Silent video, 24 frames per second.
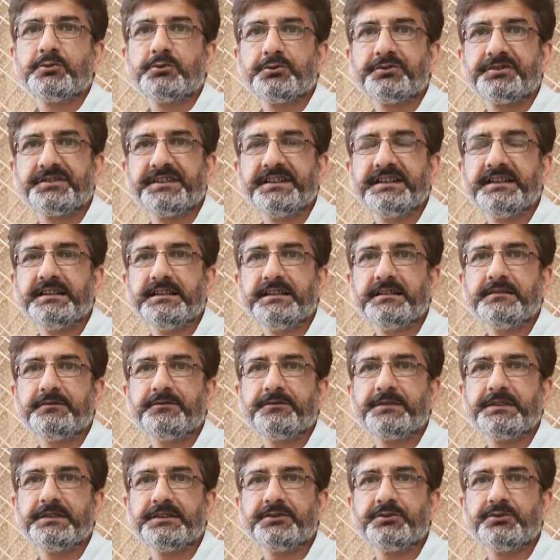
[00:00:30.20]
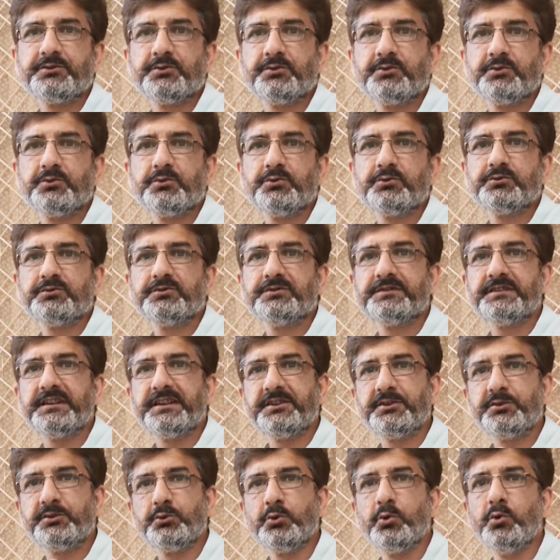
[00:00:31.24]
to share with you the
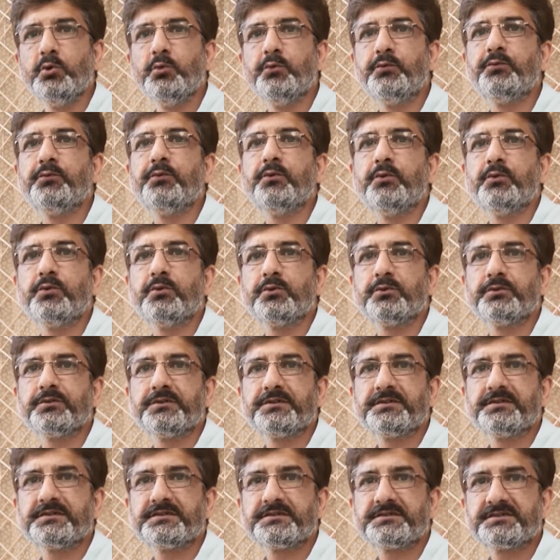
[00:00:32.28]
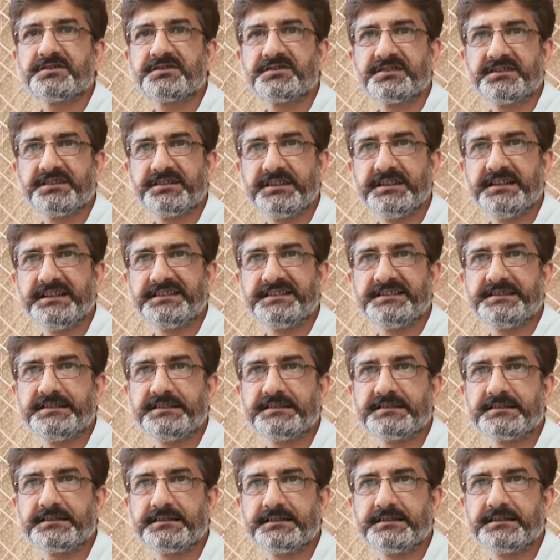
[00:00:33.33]
Ufone
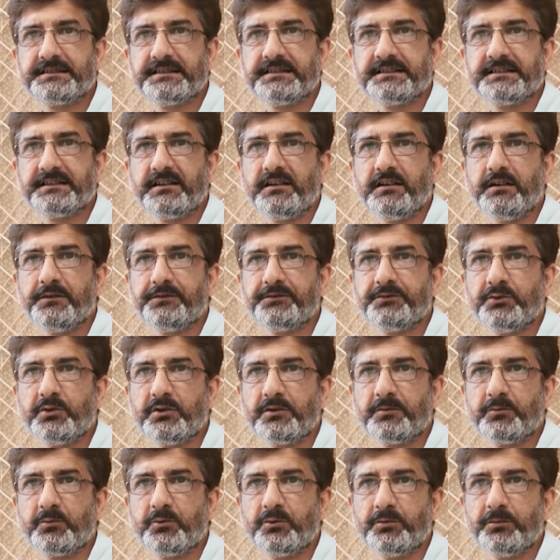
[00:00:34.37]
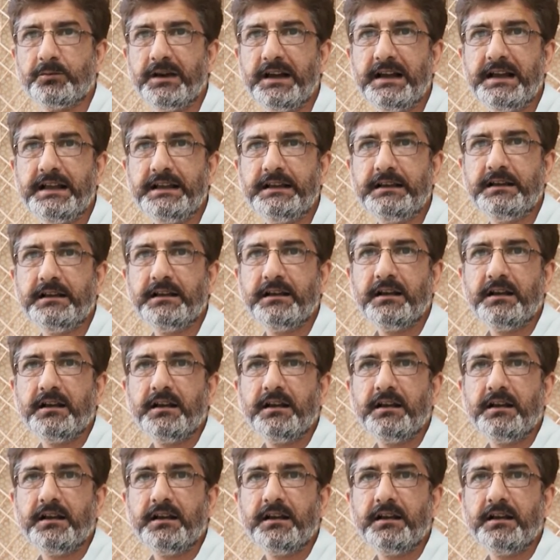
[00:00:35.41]
internet setting of your mobile,